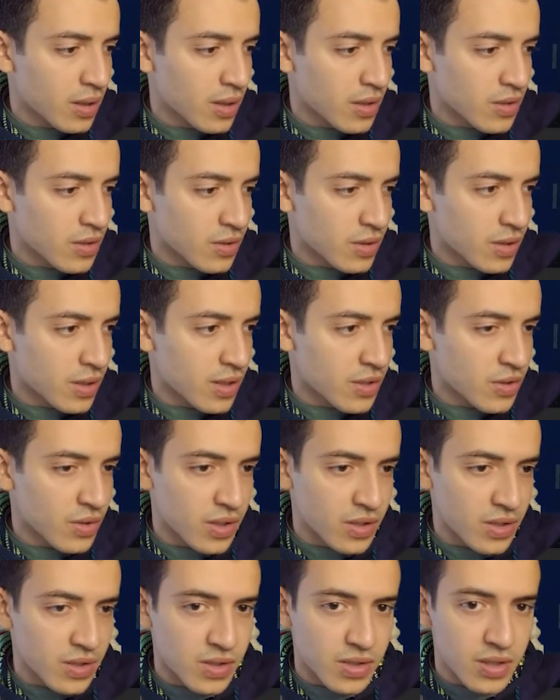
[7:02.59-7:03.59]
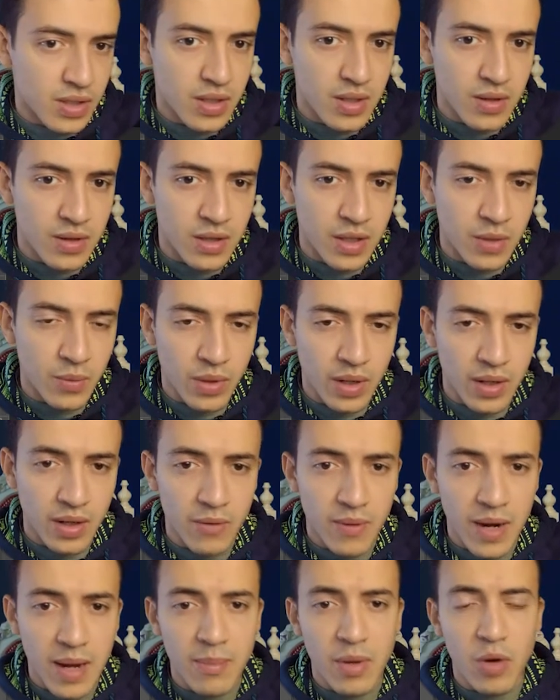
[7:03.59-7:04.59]
as you guys can see. And then we're gonna
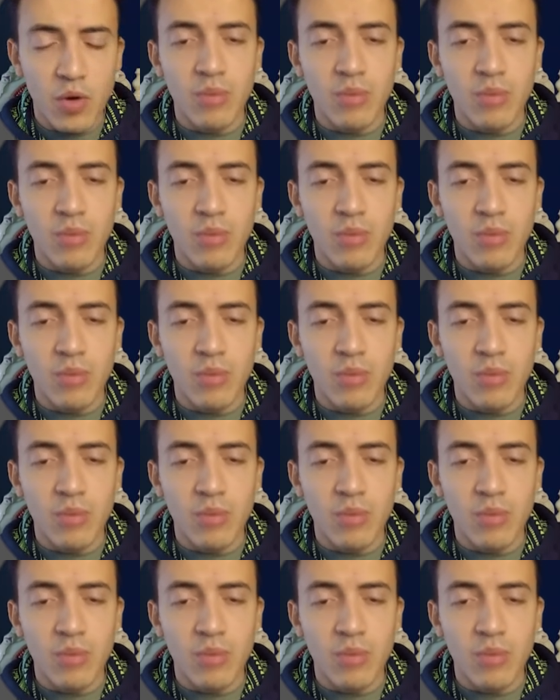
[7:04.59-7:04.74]
grab our